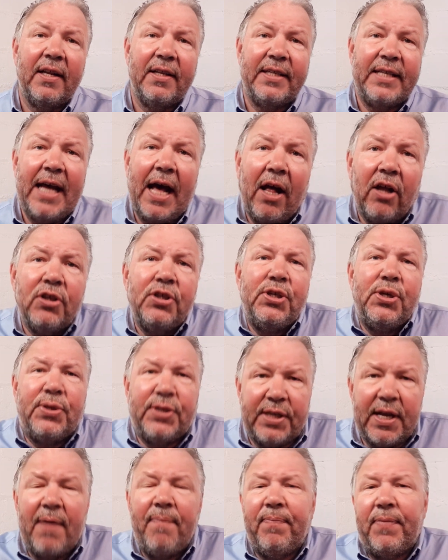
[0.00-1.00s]
tells you
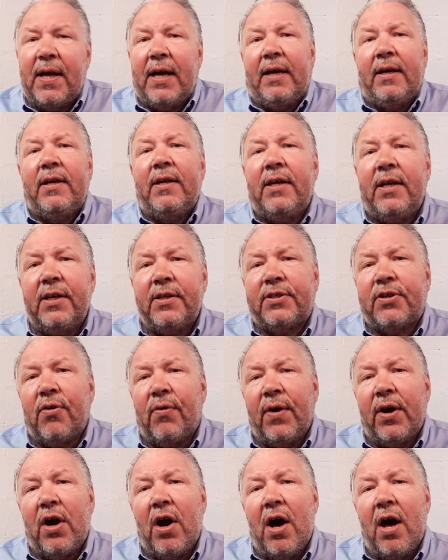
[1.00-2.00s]
something is
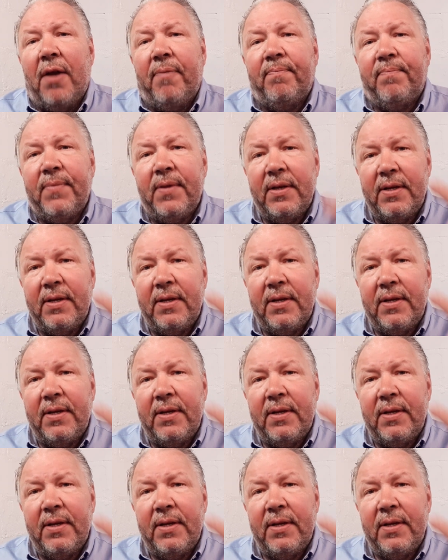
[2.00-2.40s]
going on.